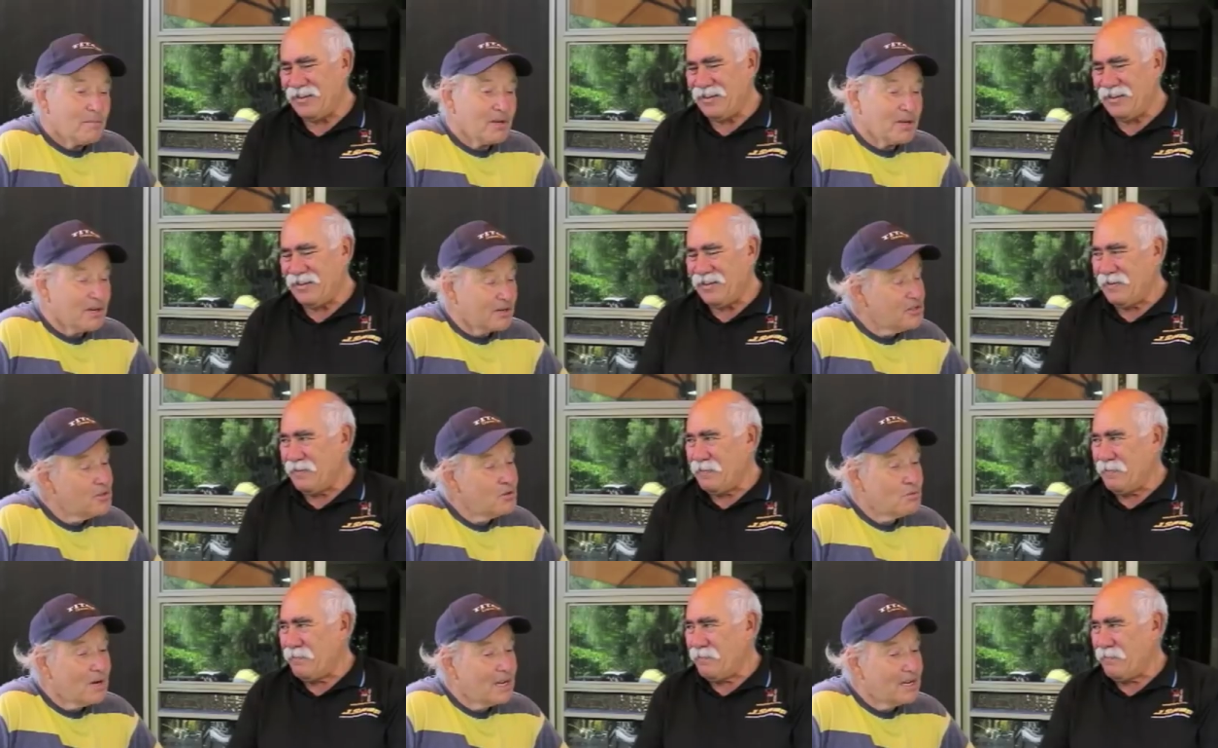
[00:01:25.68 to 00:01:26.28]
Speaker 1: But I
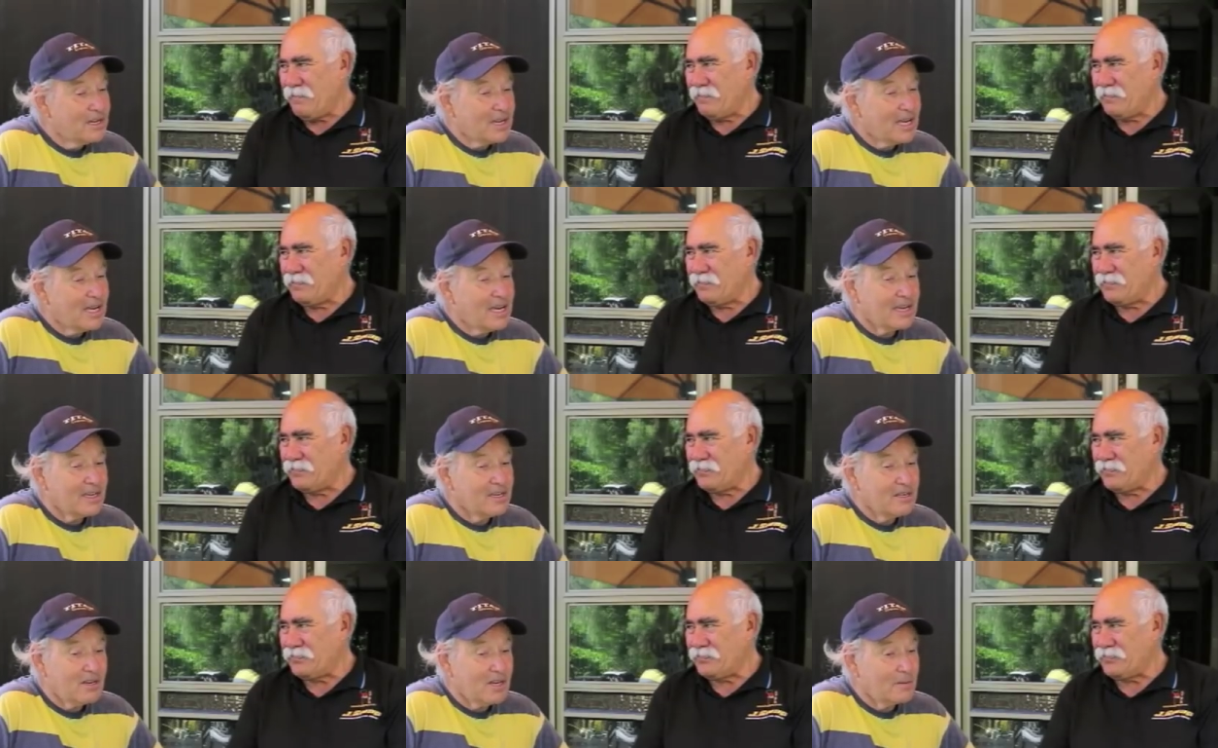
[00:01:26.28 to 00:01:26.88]
knew one
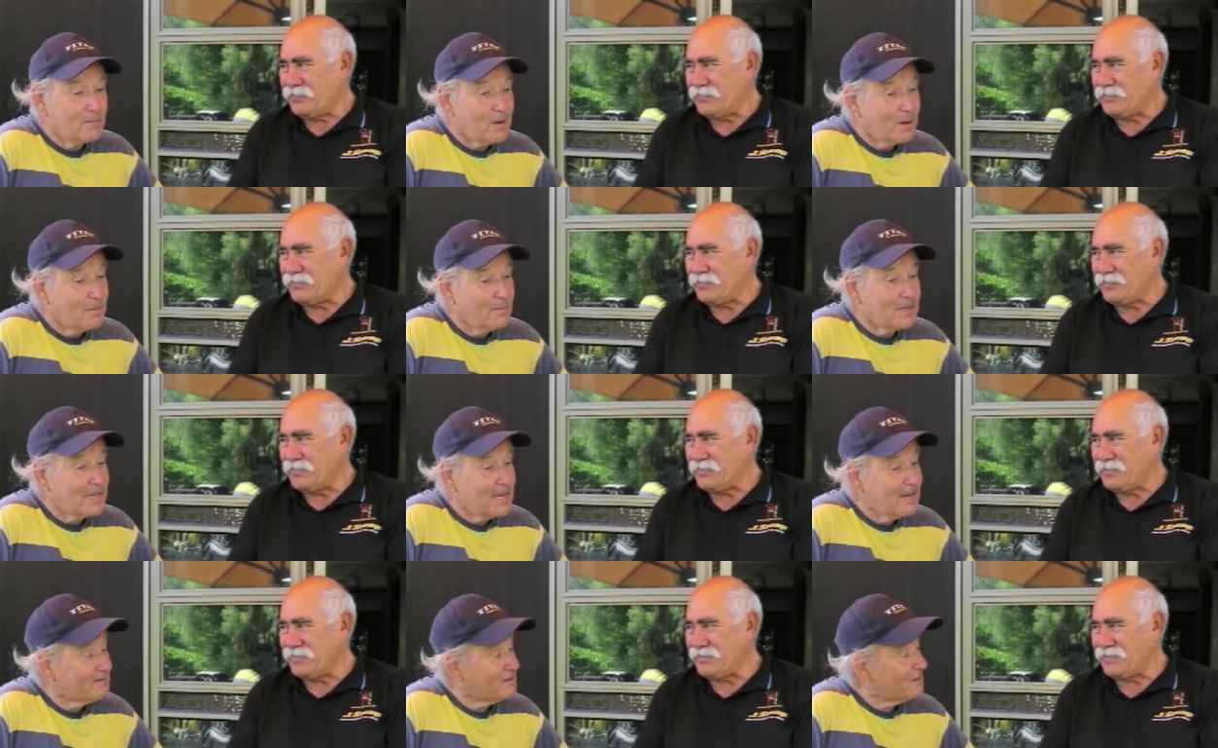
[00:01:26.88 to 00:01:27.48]
day I'd
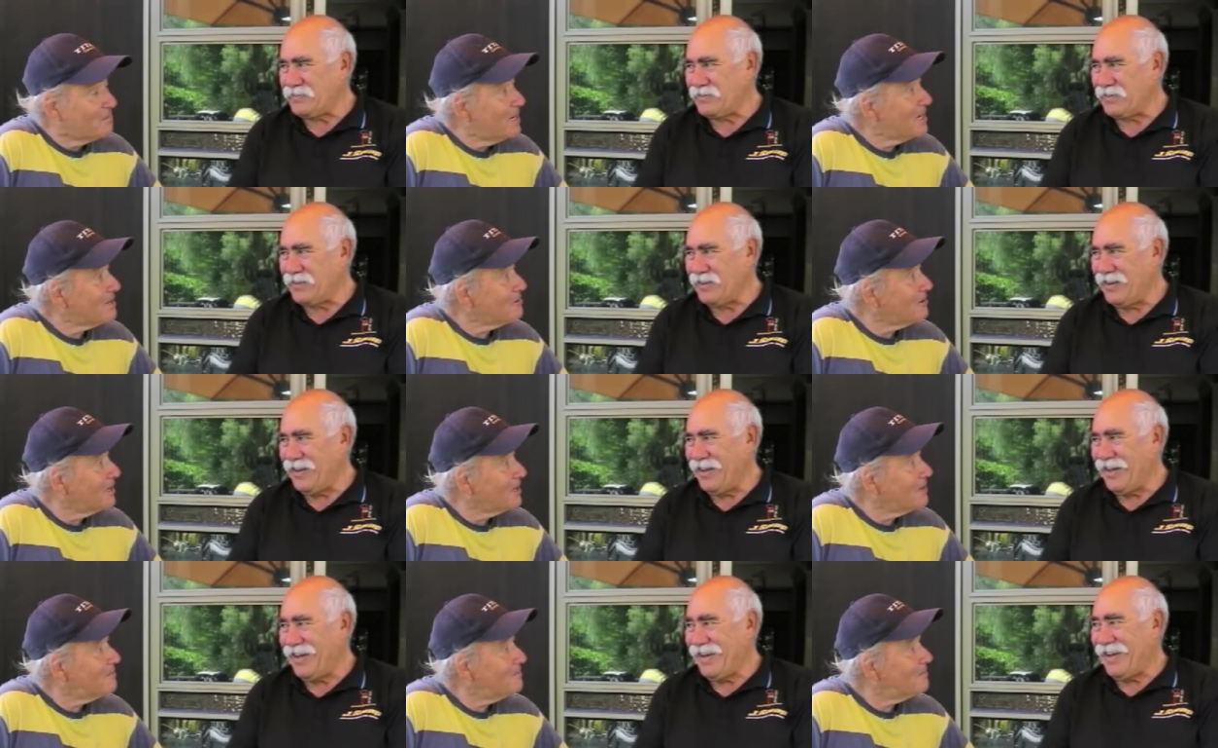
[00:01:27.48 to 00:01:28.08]
probably have to make
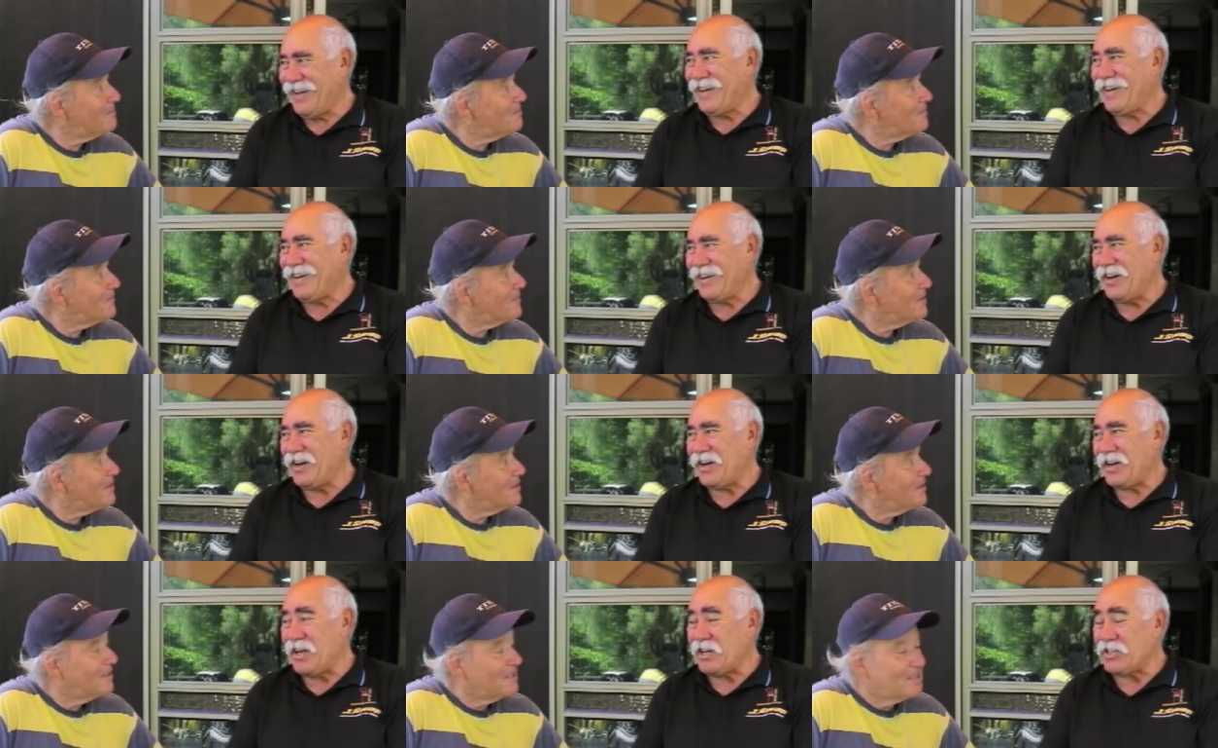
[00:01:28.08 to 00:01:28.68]
one.
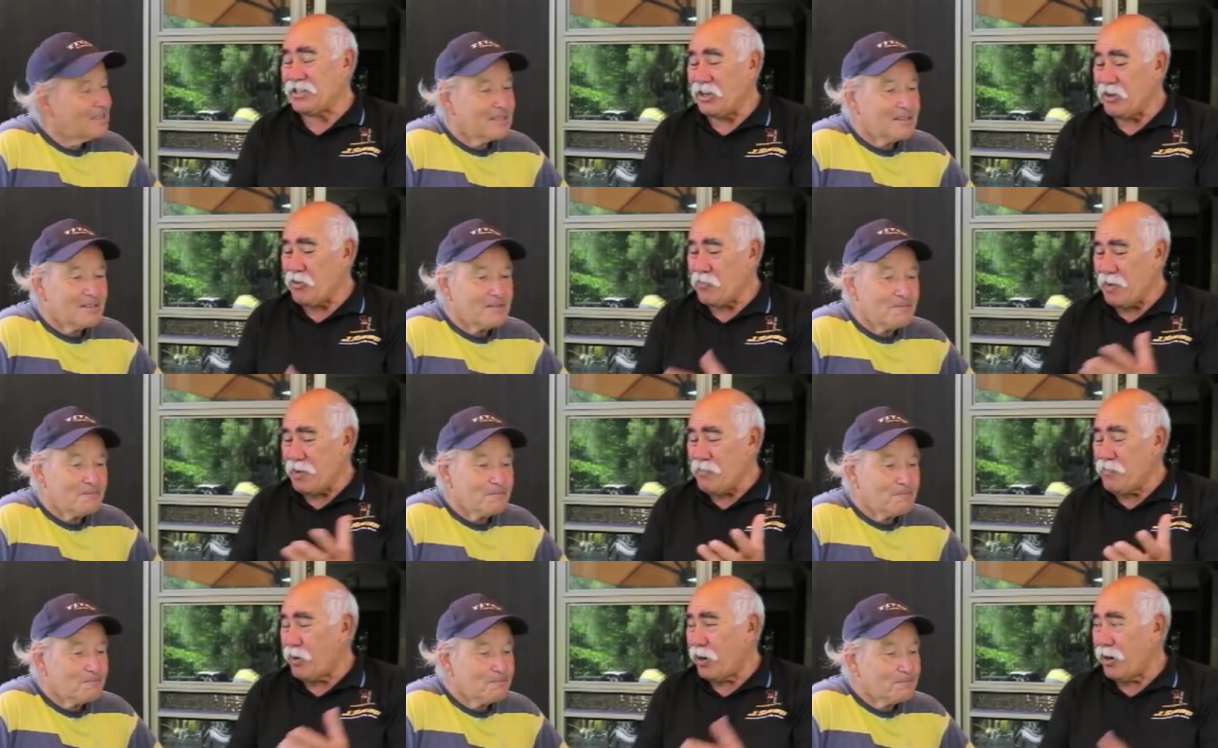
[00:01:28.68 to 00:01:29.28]
Speaker 2: Okay, so you've
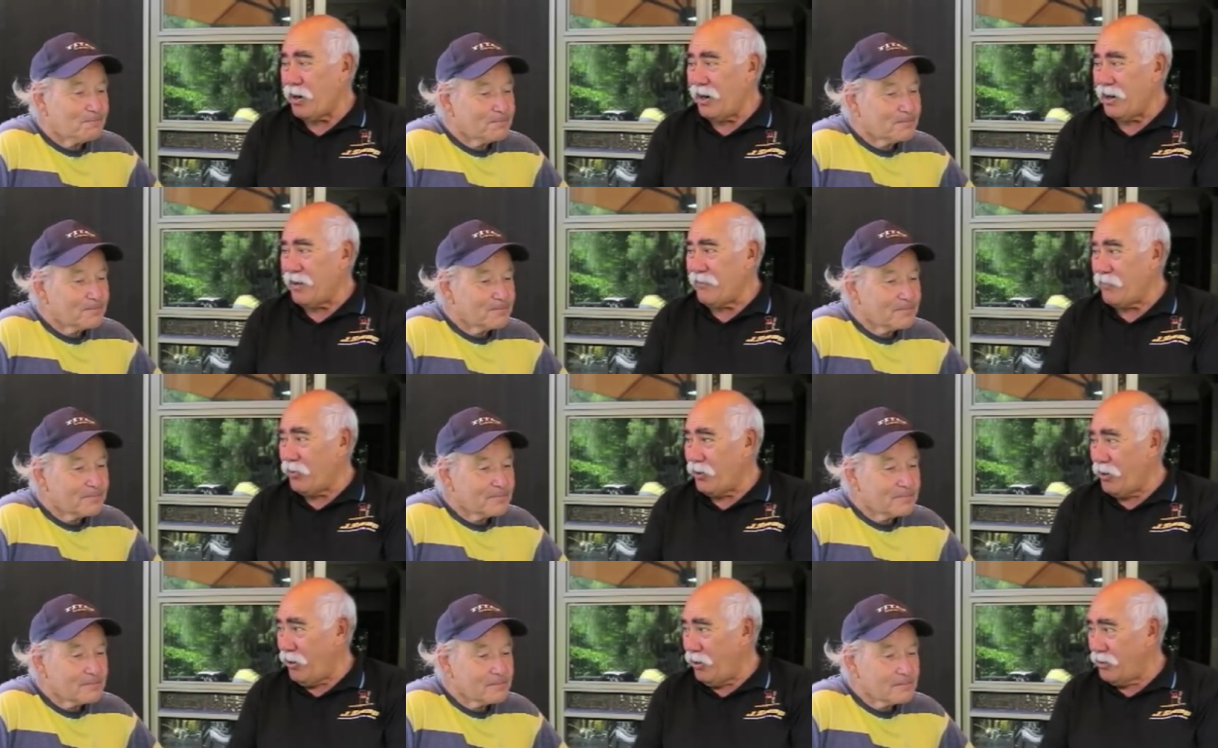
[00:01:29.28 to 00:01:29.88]
been modelling
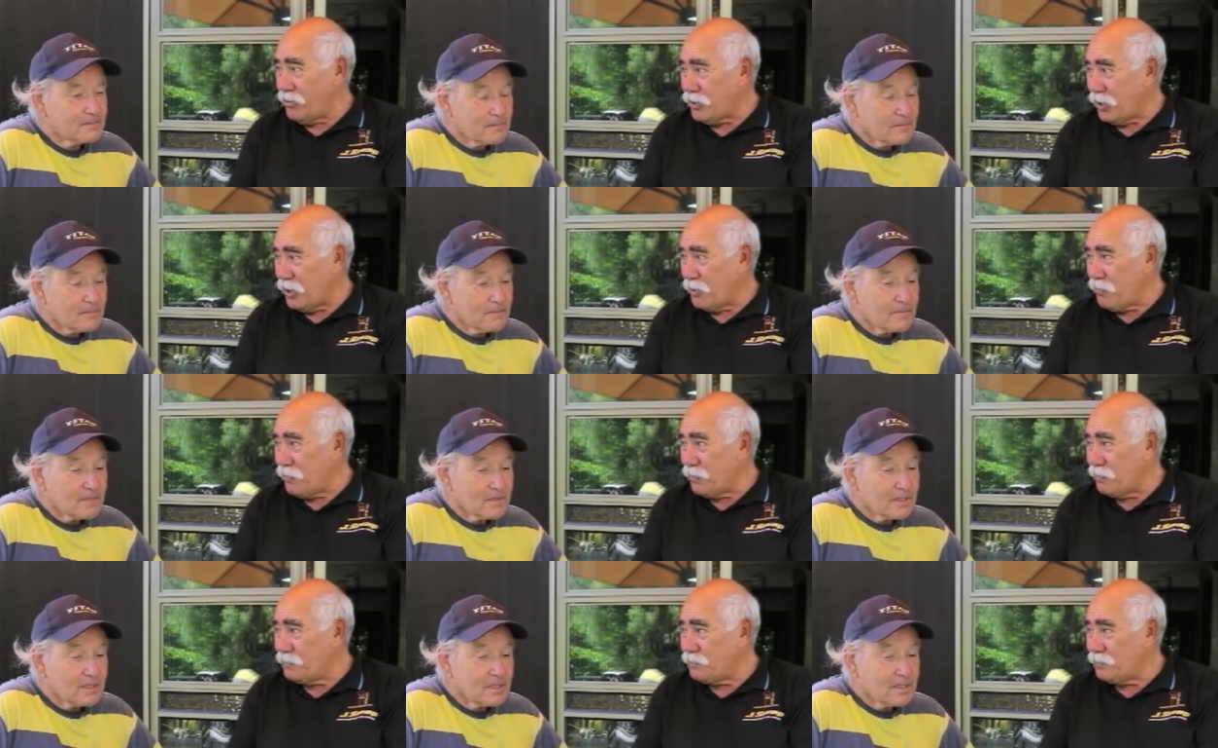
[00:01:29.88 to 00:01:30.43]
for a long
Speaker 1: time?